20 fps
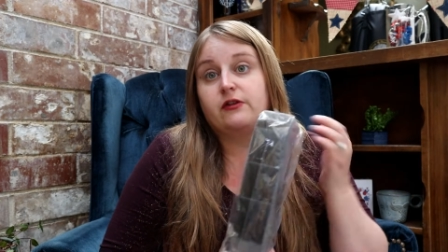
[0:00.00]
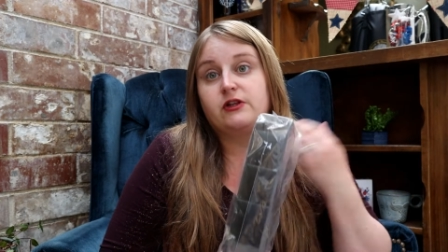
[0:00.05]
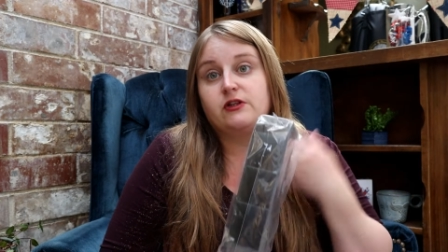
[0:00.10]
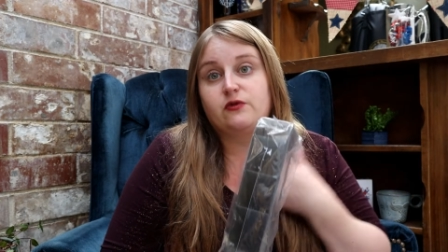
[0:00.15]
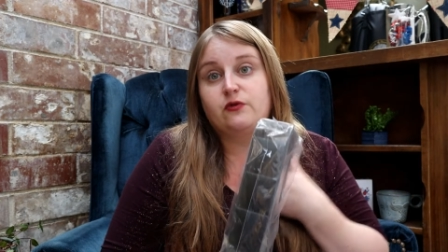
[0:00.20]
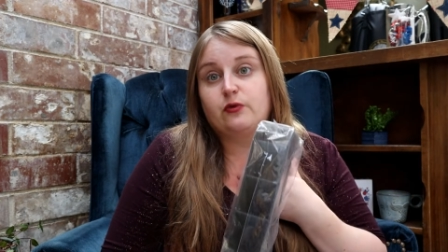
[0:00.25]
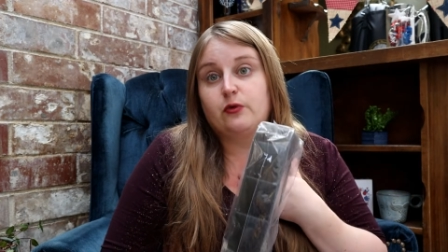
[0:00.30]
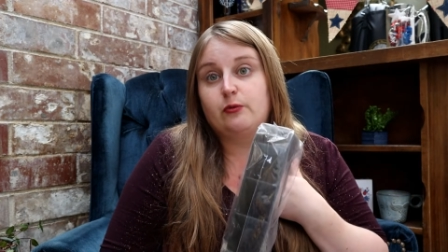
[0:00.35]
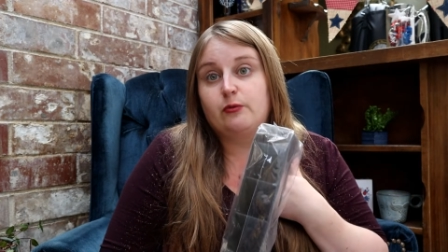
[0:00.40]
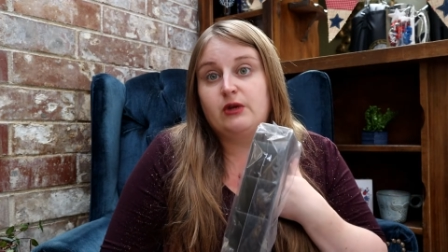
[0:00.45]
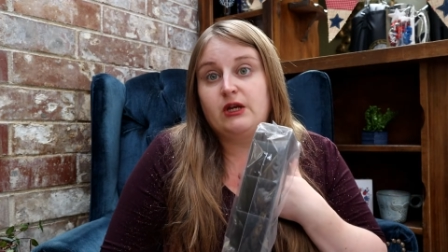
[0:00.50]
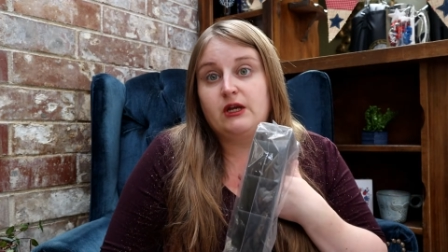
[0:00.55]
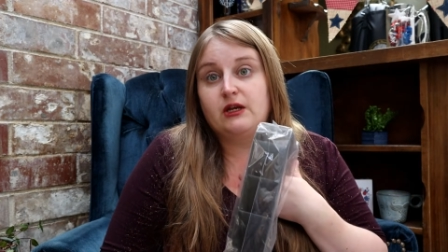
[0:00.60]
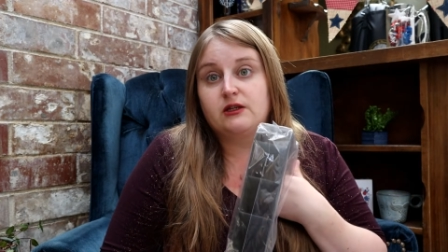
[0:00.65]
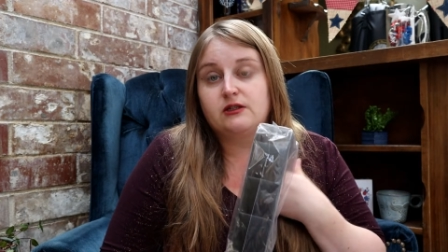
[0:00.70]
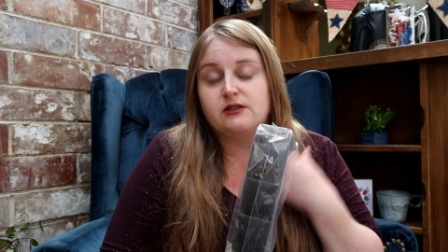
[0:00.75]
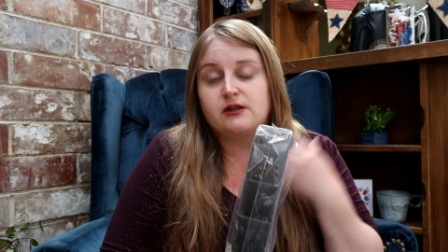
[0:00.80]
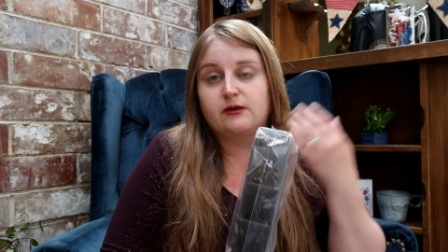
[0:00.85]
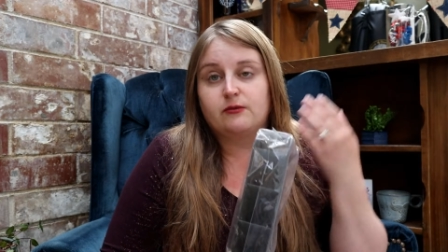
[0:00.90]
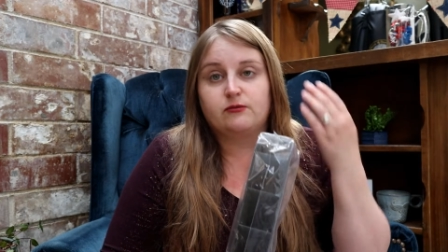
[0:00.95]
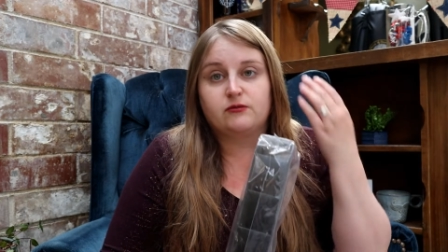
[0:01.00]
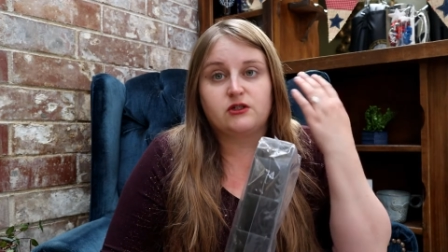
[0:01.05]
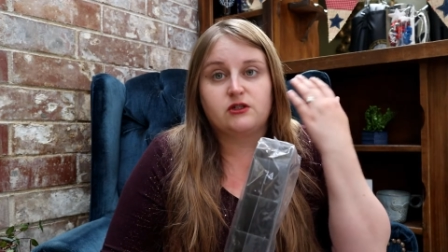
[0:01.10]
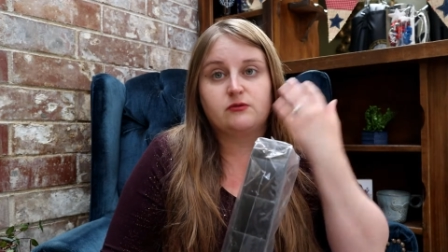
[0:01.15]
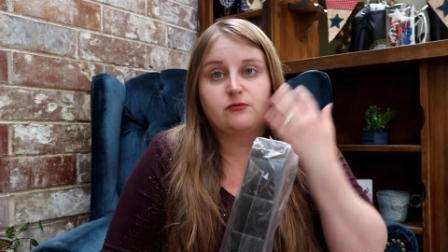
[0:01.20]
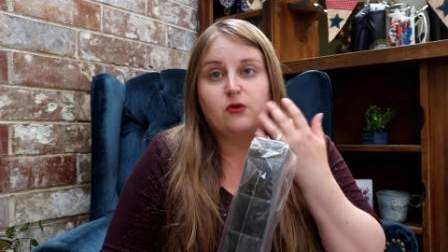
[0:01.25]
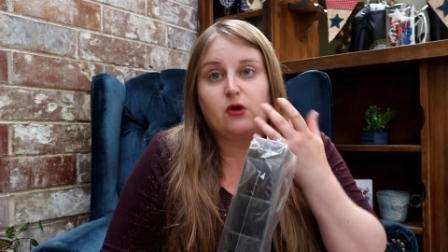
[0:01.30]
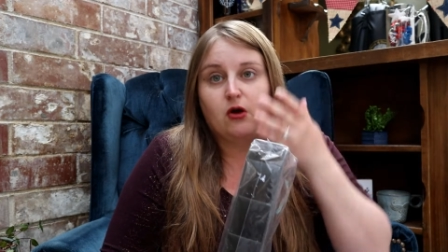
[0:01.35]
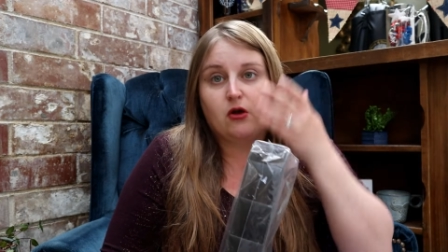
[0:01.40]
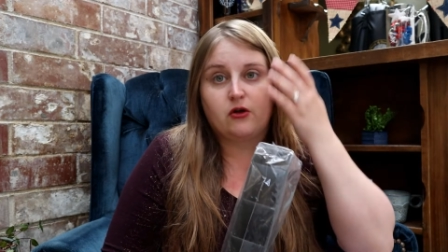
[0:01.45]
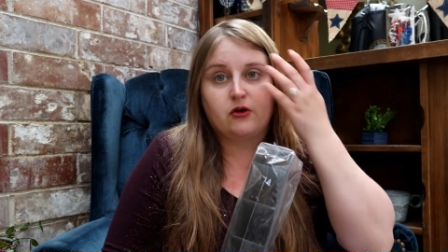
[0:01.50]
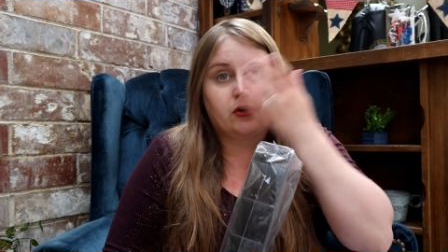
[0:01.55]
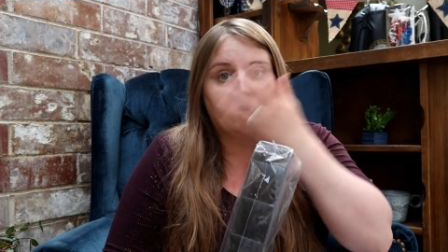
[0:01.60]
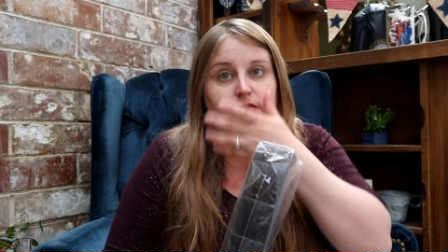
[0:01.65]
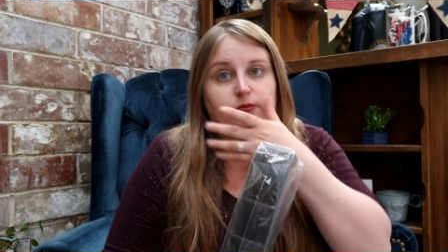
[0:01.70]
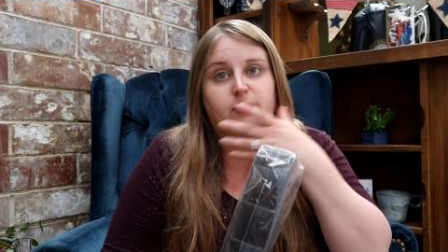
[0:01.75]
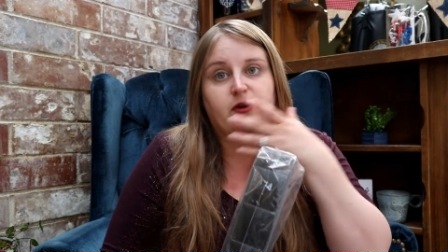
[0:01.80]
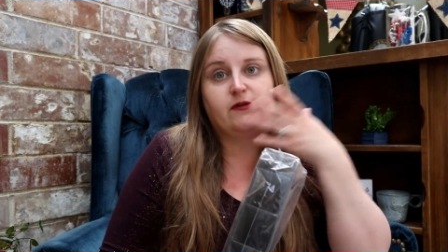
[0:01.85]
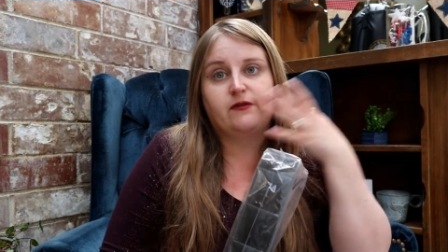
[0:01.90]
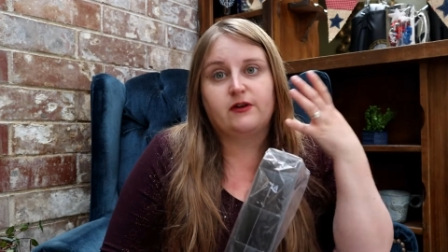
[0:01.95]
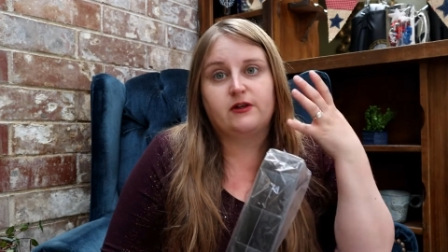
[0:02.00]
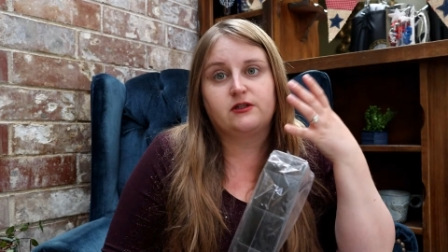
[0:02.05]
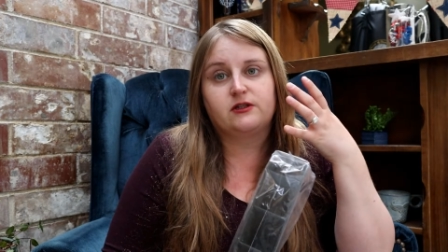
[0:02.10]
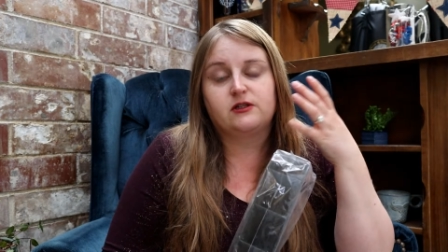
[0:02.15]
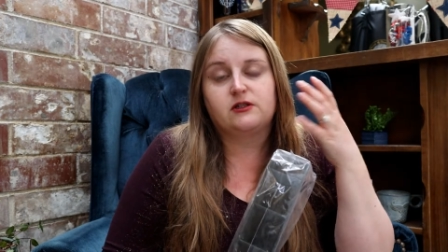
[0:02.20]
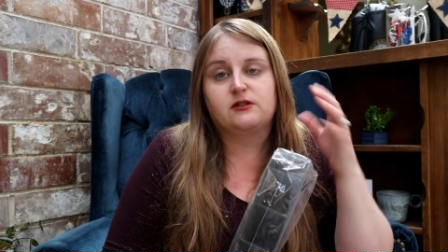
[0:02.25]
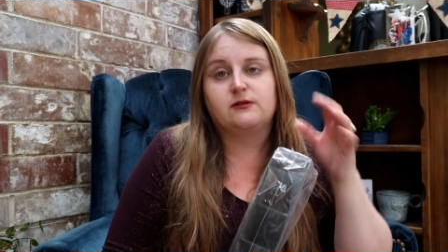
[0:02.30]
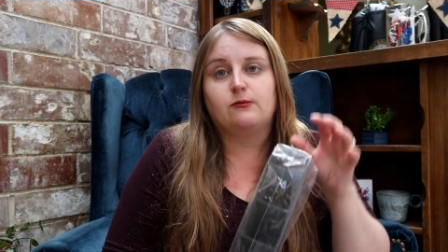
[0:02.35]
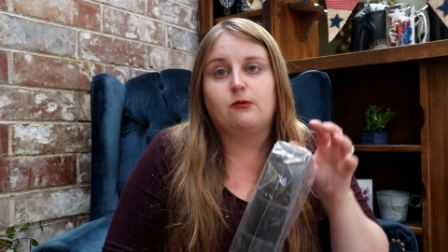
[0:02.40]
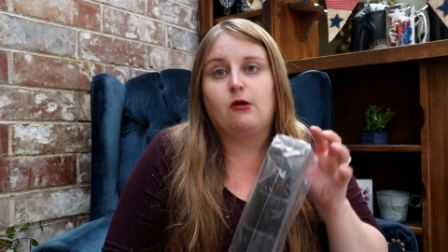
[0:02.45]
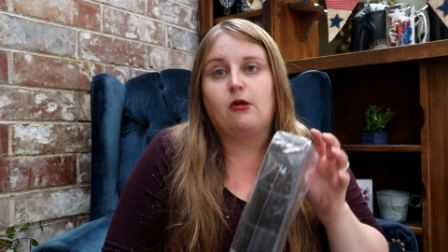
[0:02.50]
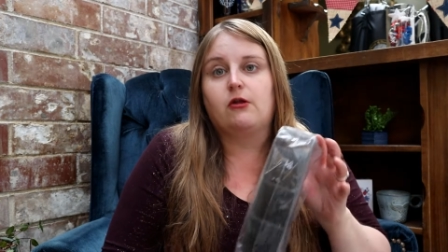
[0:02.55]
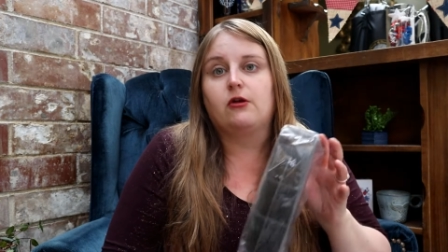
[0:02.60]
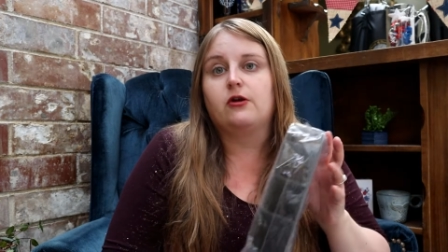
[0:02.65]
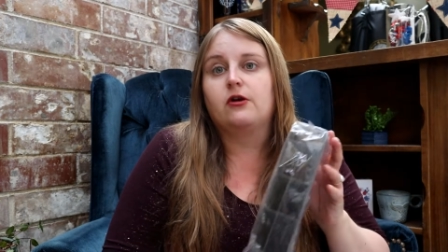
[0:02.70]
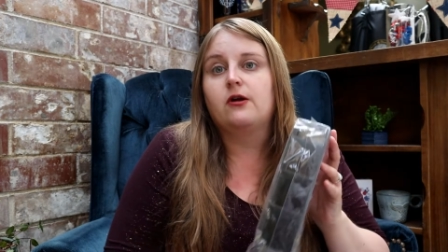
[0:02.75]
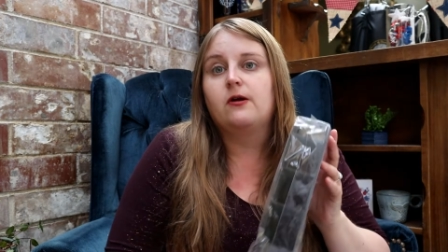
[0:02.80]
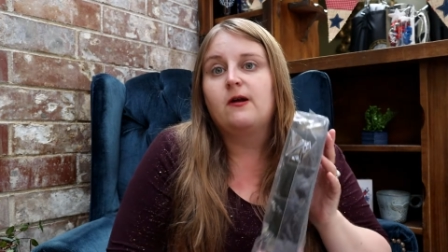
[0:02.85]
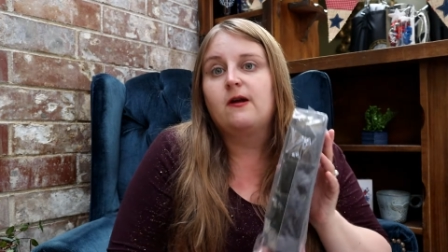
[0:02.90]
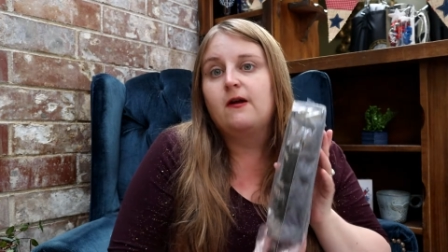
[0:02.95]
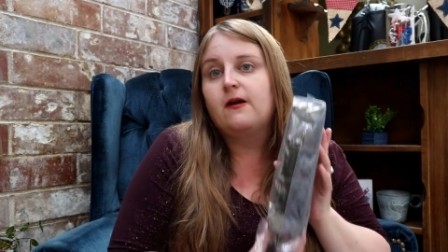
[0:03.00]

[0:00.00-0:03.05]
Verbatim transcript: at least for me, because I'm smaller, my face is smaller.